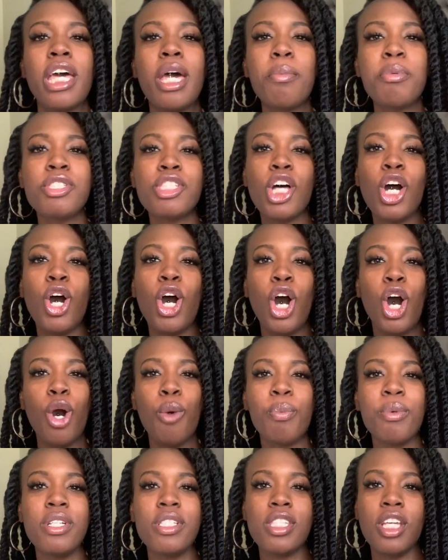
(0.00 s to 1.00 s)
episode
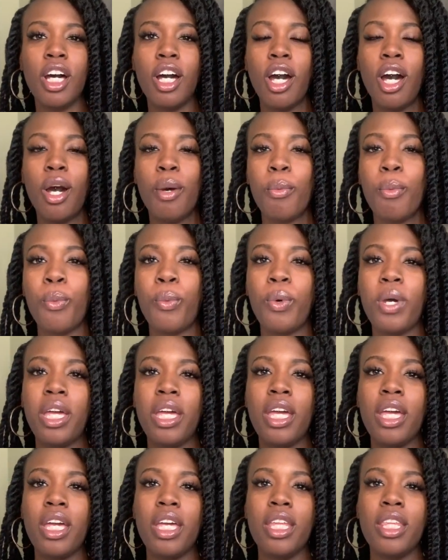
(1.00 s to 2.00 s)
opens up
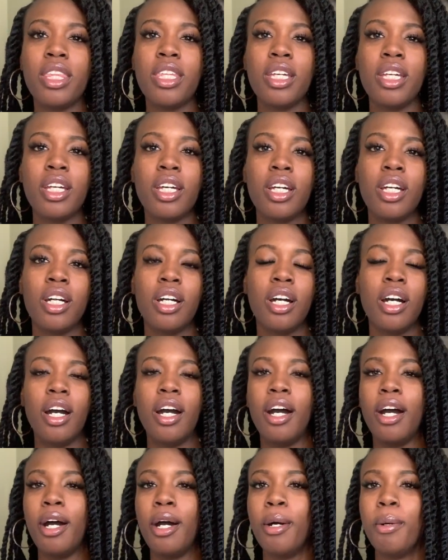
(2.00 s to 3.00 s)
with
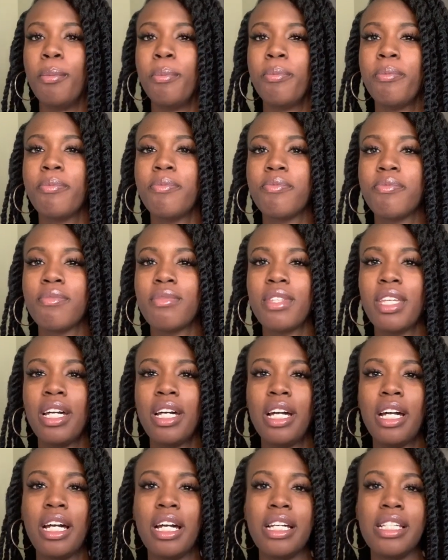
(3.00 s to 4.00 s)
um,
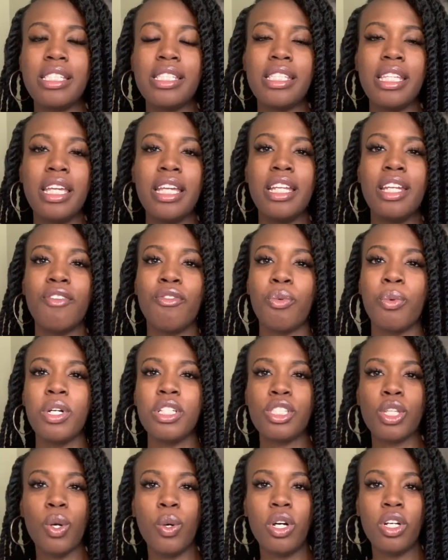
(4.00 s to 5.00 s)
a scene of
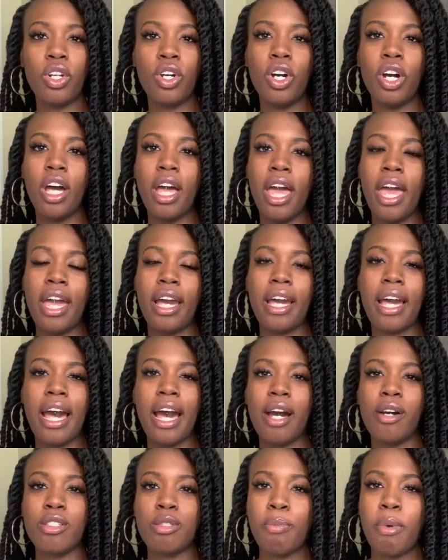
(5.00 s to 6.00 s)
what's going on at
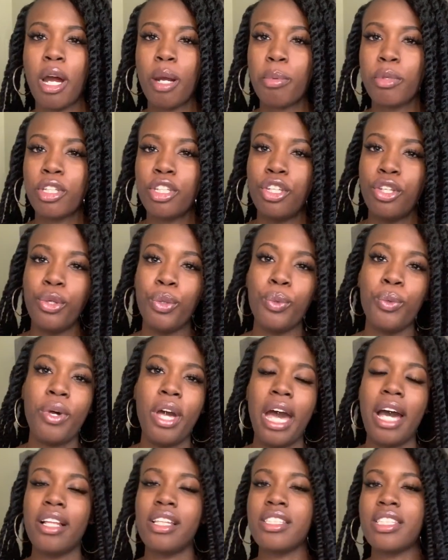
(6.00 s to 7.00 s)
Kyle's barbecue.
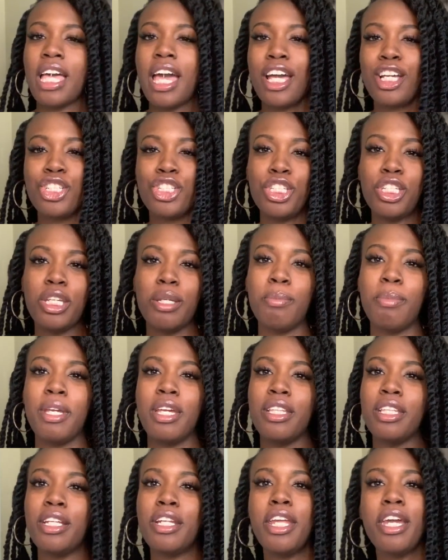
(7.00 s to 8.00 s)
Kyle is actually
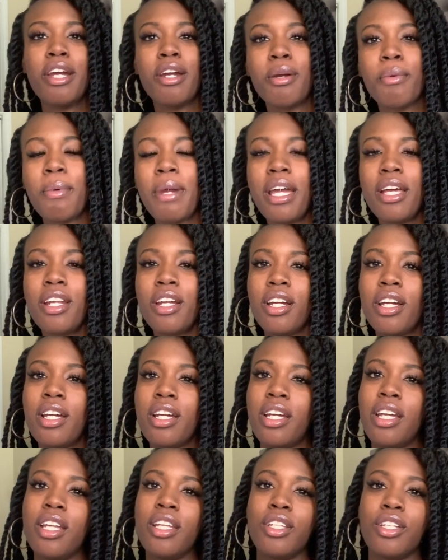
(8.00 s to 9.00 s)
being the narrator
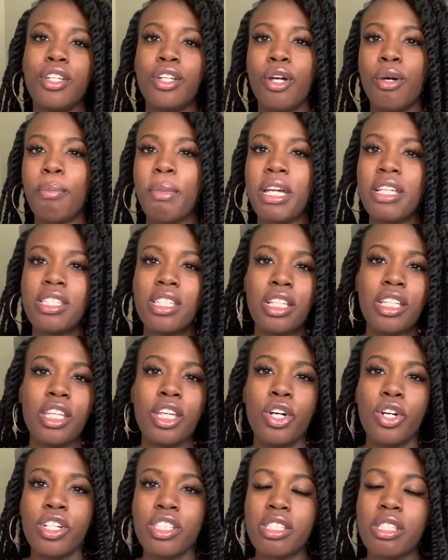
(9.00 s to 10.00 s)
and, you know, basically
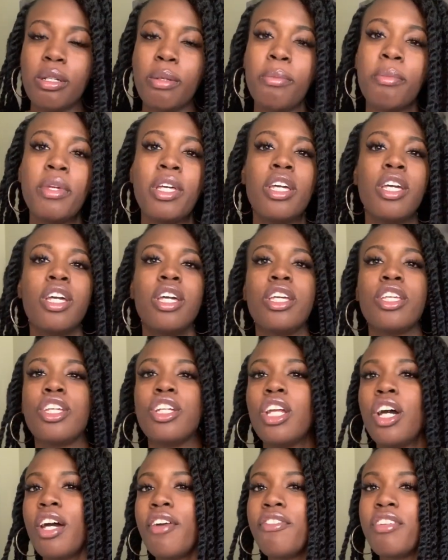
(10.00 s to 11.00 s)
on some, you
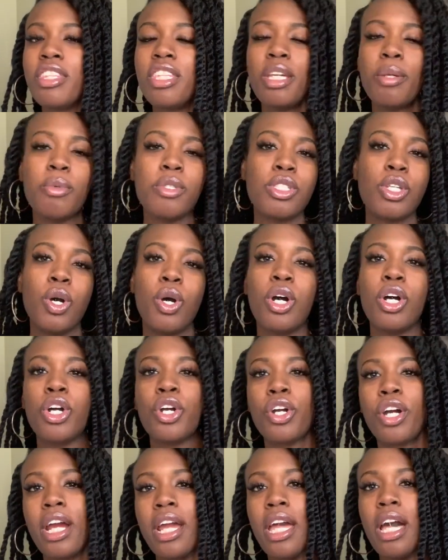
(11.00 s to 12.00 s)
know, everything was going
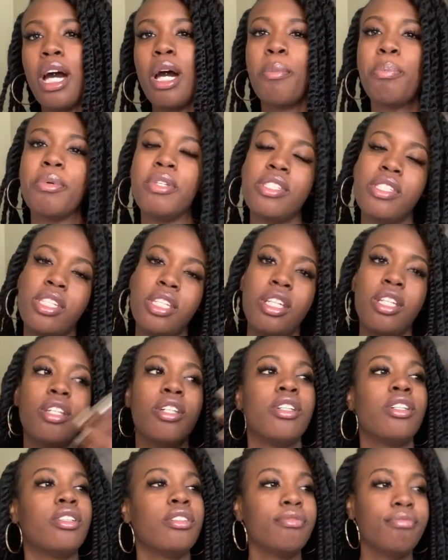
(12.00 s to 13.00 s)
great up
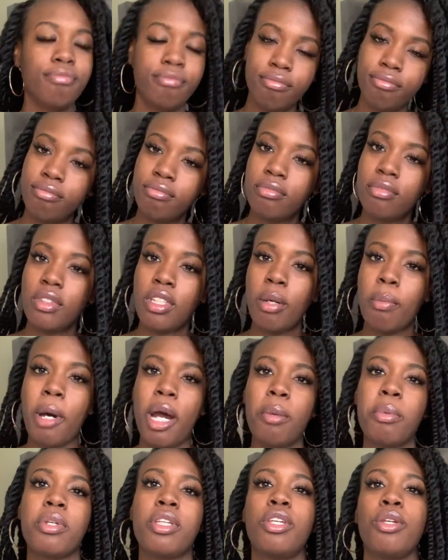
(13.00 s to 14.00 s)
until the
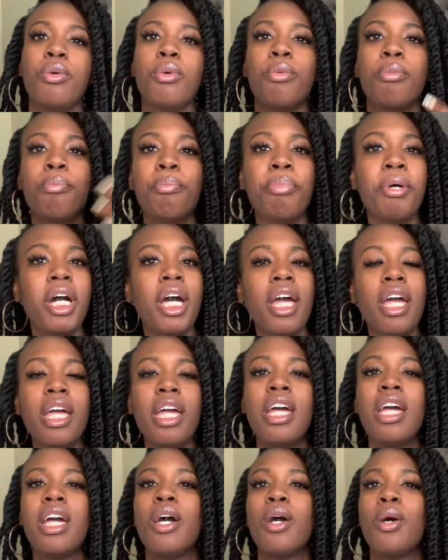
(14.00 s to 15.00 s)
barbecue. But
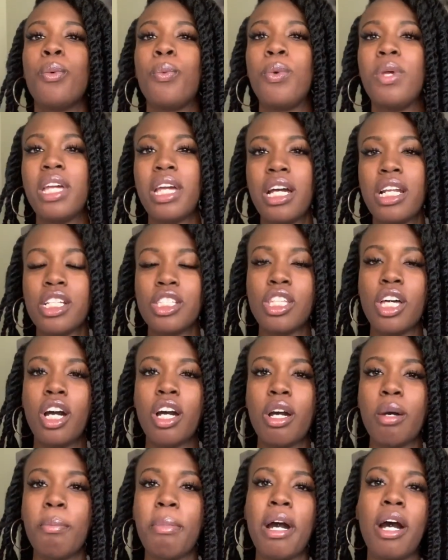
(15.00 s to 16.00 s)
we got to
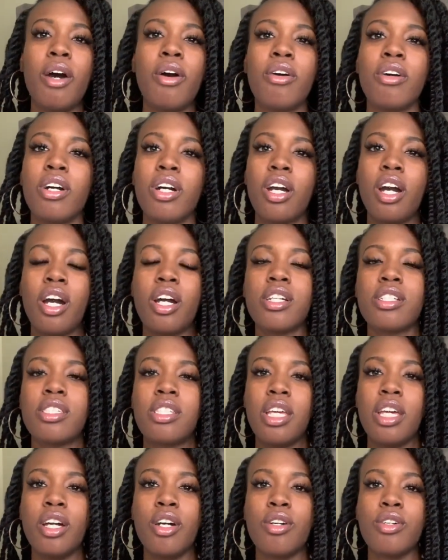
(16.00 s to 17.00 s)
talk about
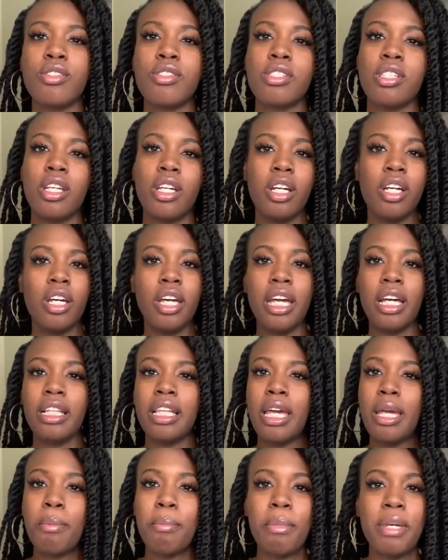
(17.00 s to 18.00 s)
Garcelle's uh,
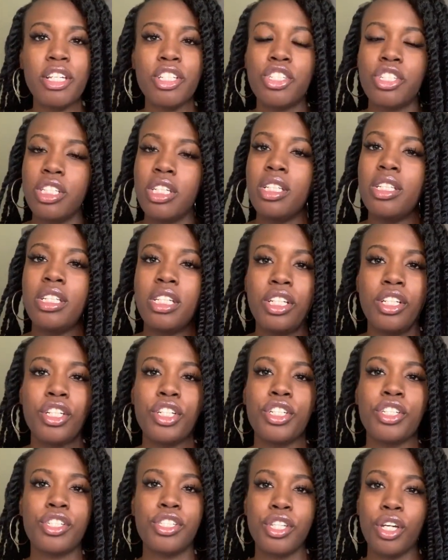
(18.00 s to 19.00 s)
LA mission
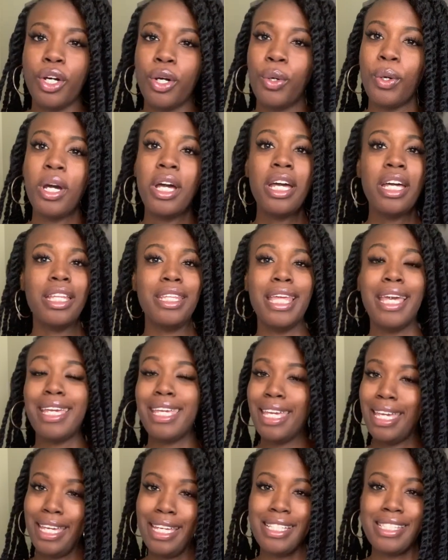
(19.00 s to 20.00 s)
dinner. So they
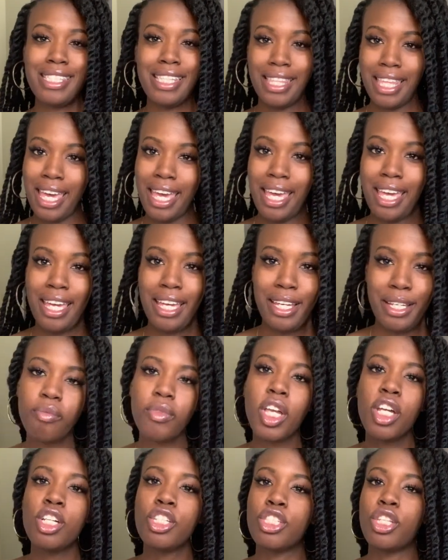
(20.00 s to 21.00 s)
get into that.
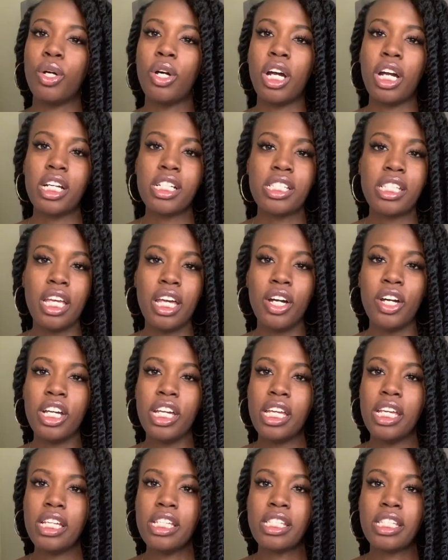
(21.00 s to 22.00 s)
So Garcelle
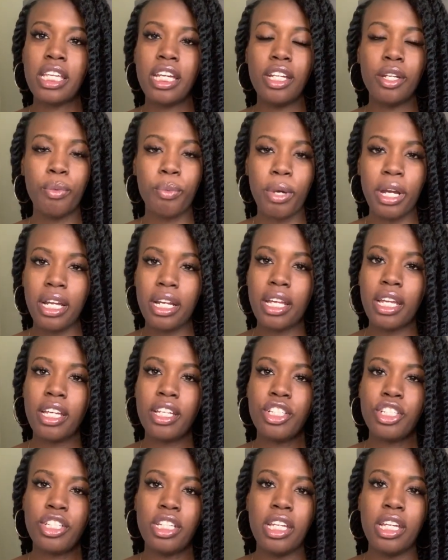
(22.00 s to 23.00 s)
is getting ready.
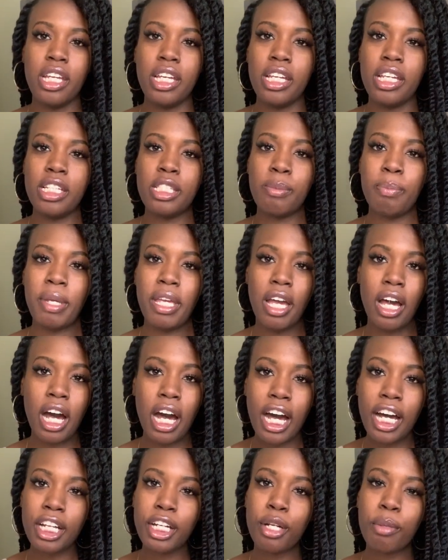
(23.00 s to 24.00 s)
She is being
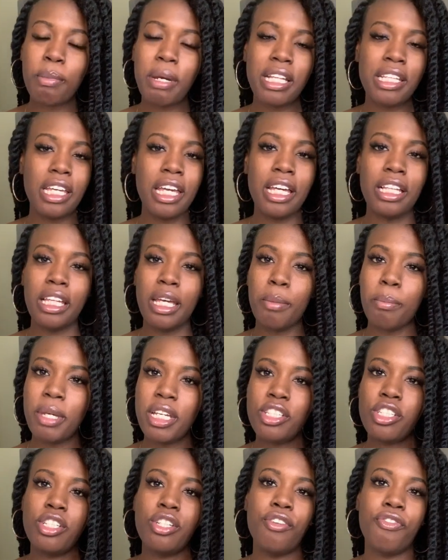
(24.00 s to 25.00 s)
honored by the LA
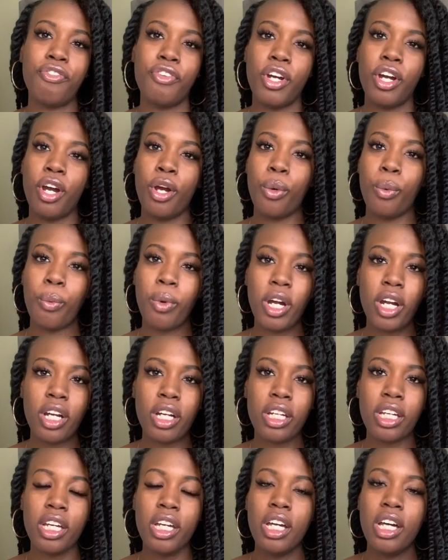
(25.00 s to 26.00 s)
Mission for her
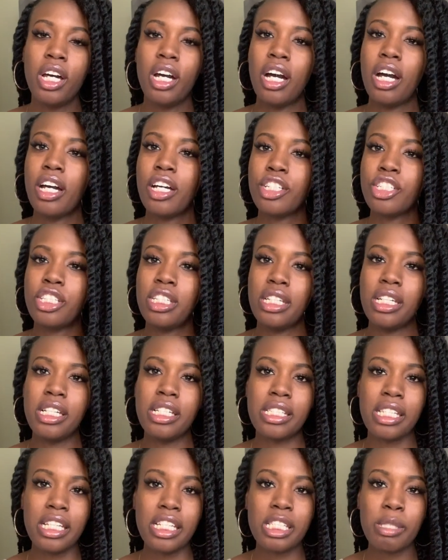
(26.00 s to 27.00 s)
work. Uh, she
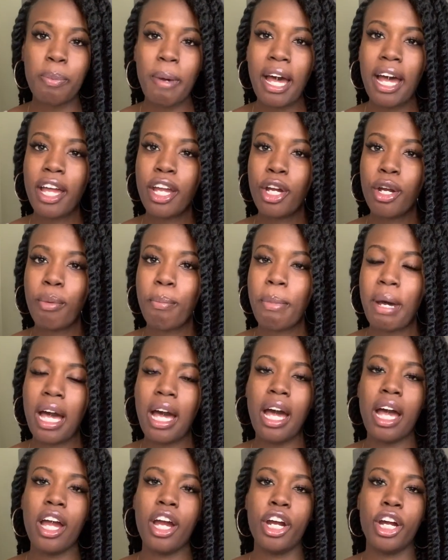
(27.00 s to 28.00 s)
is inspired
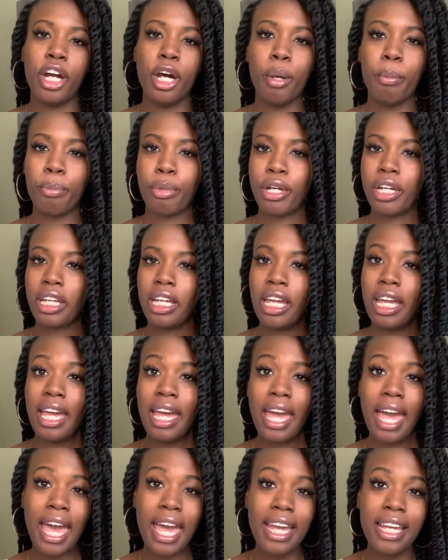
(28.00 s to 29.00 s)
by her upbringing in
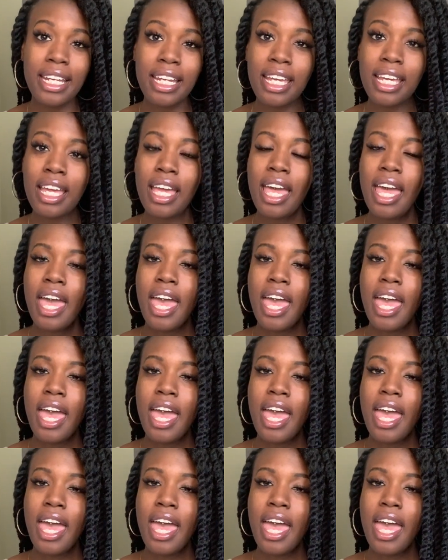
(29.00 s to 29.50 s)
Haiti